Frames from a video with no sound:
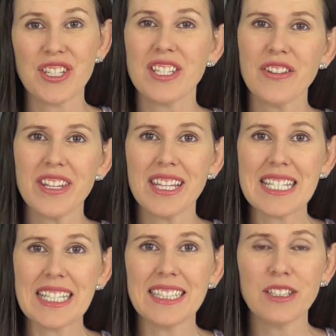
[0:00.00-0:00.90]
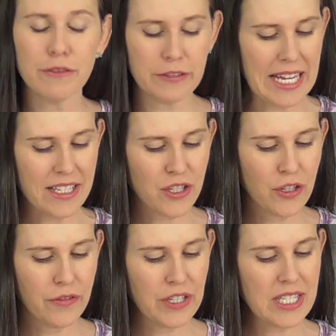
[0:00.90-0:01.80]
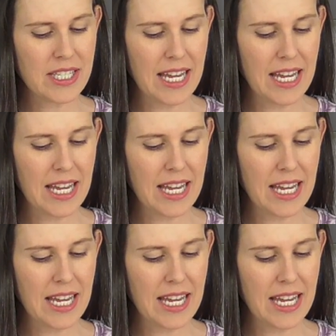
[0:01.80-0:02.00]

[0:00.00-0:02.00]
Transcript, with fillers: just so that there's a little flat surface